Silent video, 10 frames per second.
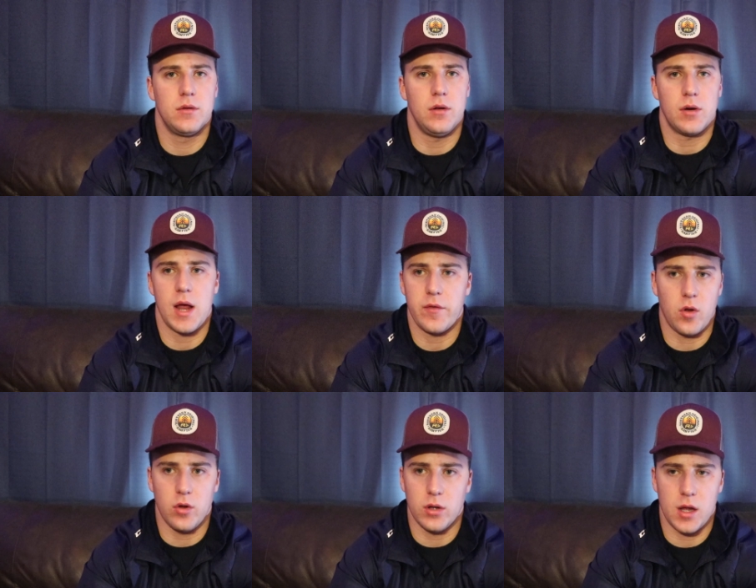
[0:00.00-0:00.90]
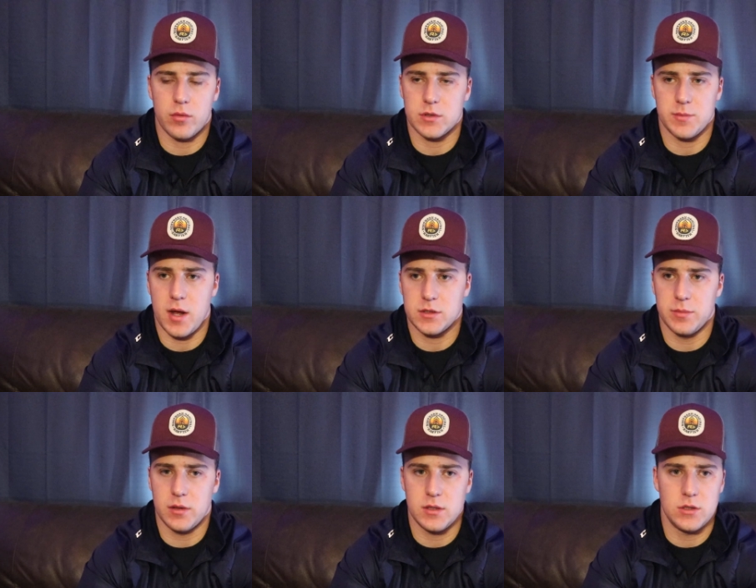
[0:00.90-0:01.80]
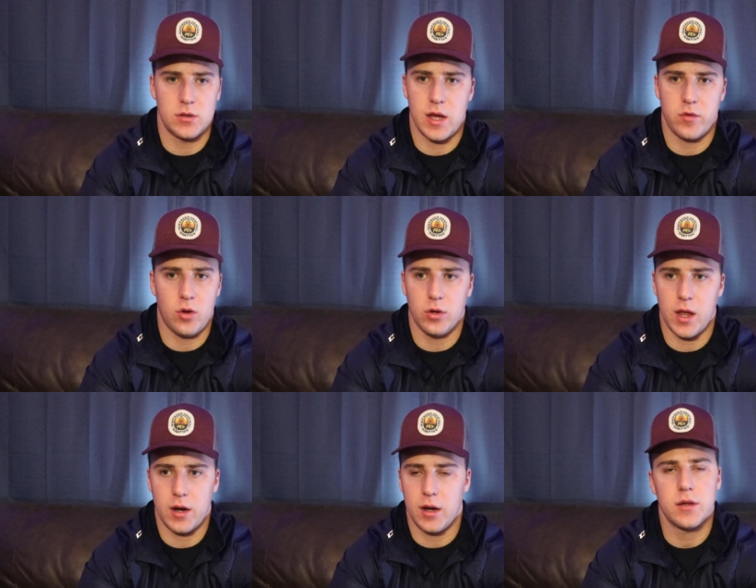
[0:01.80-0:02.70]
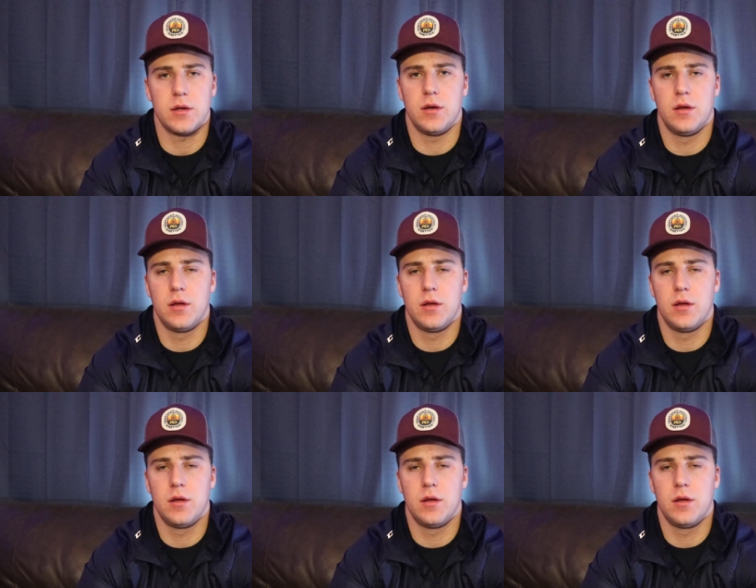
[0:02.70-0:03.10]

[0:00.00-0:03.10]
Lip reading: You don't have a whole lot of responsibilities. You don't have a whole lot of nothing.